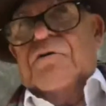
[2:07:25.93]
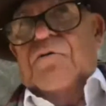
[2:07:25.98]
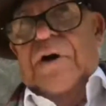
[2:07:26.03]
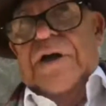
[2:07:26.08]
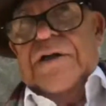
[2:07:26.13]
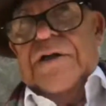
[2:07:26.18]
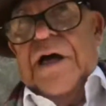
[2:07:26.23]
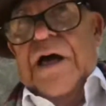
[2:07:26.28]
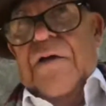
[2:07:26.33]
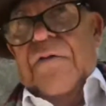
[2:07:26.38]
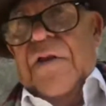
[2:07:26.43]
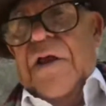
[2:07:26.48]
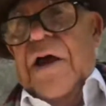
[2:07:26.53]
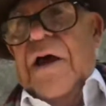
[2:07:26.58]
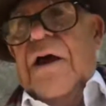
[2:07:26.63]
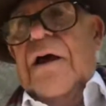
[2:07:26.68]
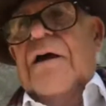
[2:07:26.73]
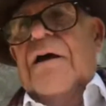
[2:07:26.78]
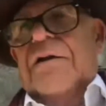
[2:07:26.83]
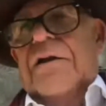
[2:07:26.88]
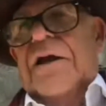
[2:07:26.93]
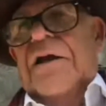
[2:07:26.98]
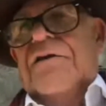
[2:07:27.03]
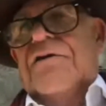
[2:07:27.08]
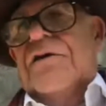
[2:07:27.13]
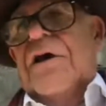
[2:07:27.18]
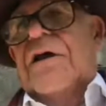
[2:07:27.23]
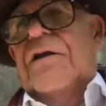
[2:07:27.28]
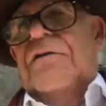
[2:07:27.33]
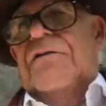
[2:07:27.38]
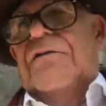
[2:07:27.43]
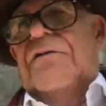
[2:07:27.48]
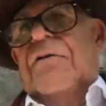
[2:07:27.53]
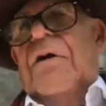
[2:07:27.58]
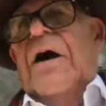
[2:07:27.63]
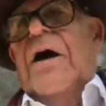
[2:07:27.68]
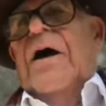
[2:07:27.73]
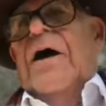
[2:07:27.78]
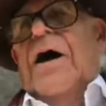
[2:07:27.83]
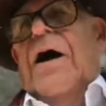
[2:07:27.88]
went down there and he said to
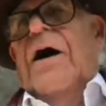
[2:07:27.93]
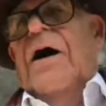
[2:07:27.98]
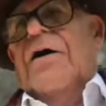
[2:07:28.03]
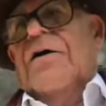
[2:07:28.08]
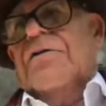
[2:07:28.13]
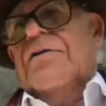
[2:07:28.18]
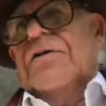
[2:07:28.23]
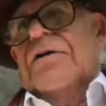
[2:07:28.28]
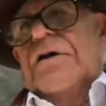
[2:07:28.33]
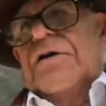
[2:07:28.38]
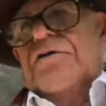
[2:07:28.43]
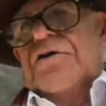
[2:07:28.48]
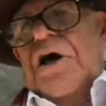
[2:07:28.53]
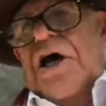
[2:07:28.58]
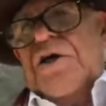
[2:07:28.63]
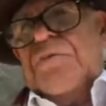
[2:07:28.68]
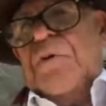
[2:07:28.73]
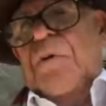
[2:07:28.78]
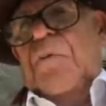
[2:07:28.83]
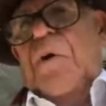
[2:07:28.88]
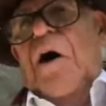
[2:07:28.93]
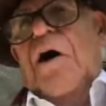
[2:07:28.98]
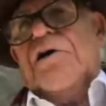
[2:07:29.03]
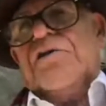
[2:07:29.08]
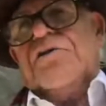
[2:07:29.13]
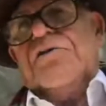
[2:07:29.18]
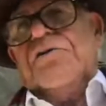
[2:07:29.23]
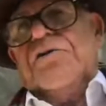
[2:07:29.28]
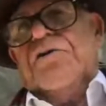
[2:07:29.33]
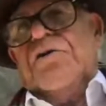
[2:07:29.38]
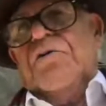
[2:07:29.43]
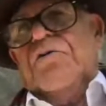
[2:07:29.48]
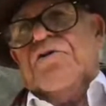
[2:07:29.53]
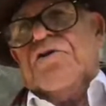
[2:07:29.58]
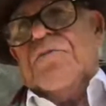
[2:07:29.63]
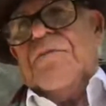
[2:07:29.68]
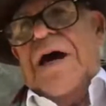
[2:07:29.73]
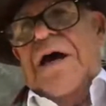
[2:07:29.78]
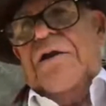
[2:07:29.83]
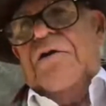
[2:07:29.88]
Jasper Parsons, who was
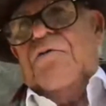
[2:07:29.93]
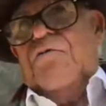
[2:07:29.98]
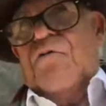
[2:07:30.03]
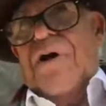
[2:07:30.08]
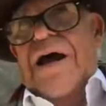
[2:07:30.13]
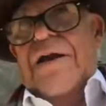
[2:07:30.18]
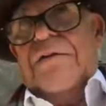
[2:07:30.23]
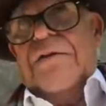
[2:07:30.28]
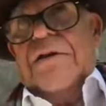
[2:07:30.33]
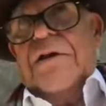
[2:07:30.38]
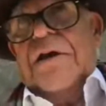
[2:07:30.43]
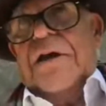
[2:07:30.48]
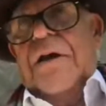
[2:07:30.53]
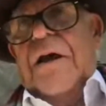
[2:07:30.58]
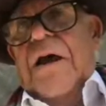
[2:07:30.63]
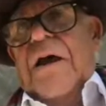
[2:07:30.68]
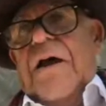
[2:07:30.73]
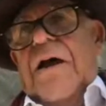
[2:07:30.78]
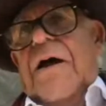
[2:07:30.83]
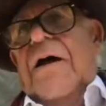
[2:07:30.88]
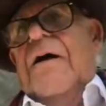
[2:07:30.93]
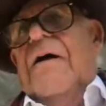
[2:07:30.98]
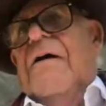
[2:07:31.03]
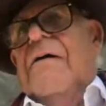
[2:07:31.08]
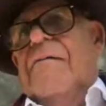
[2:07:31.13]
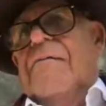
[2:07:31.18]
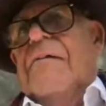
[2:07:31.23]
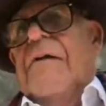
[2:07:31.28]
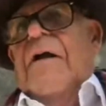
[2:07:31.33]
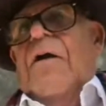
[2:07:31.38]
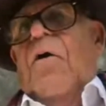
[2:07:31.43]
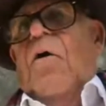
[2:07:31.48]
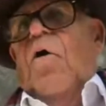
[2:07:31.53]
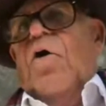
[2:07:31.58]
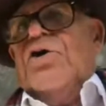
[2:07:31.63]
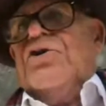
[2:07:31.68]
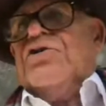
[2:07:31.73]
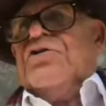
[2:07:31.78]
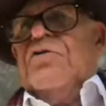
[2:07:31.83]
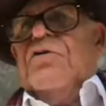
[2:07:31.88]
the man who ran the
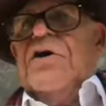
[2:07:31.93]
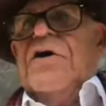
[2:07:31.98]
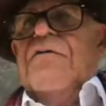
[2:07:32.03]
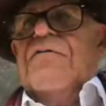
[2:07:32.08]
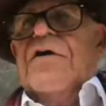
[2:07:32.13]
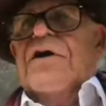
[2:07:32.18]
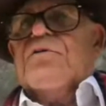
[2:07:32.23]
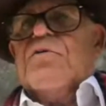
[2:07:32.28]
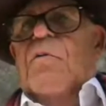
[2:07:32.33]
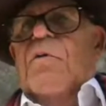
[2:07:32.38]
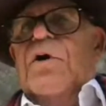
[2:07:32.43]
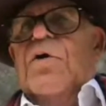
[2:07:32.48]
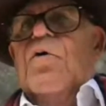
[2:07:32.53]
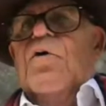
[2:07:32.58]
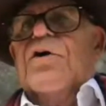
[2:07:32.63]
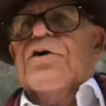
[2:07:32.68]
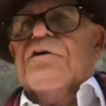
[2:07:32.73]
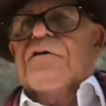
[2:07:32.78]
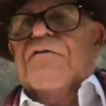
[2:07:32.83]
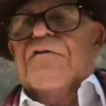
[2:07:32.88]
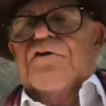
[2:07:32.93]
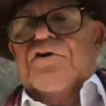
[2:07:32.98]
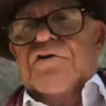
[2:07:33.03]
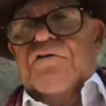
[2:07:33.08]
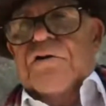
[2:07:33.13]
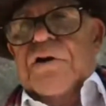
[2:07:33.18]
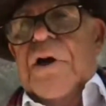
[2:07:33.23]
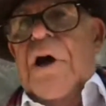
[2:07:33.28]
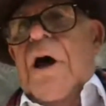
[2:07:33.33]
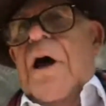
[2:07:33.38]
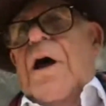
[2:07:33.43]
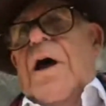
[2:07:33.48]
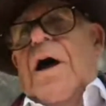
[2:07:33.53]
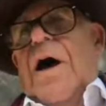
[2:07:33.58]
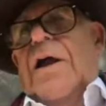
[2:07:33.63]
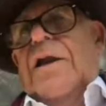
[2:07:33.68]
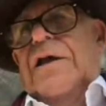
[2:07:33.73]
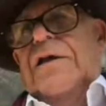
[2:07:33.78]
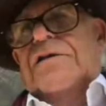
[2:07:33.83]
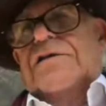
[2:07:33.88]
oystery, if that's what we call it, a fishery,
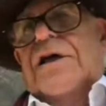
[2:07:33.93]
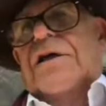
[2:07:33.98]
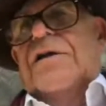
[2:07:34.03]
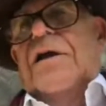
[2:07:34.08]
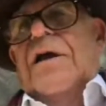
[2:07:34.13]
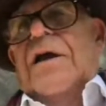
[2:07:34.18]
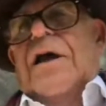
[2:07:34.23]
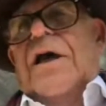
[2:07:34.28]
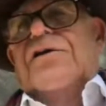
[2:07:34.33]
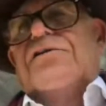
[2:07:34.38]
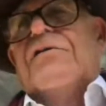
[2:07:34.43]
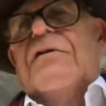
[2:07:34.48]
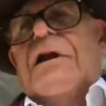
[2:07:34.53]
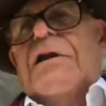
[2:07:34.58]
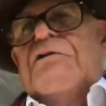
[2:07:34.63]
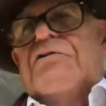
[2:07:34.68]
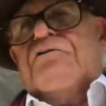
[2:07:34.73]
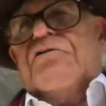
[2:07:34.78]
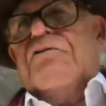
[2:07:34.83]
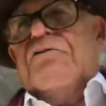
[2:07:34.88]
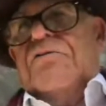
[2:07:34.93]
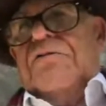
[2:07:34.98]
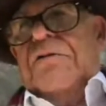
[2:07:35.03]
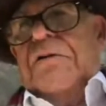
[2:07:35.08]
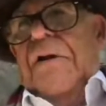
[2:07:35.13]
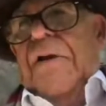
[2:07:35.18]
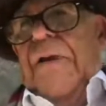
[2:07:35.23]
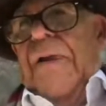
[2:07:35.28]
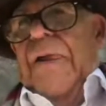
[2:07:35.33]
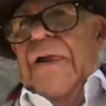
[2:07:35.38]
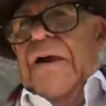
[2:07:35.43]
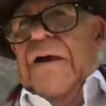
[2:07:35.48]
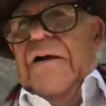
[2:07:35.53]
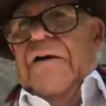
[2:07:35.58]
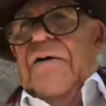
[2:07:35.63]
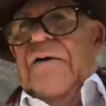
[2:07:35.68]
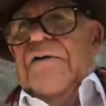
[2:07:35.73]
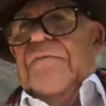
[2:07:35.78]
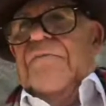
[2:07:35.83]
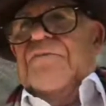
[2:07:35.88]
and he said, is there any truth,
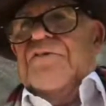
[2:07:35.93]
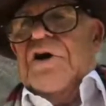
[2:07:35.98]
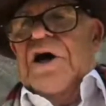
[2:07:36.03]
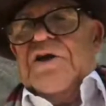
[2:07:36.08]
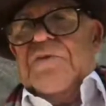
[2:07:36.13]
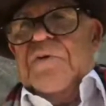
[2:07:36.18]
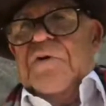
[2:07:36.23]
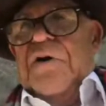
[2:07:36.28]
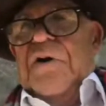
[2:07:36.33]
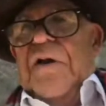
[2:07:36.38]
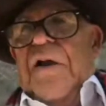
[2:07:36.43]
Jasper,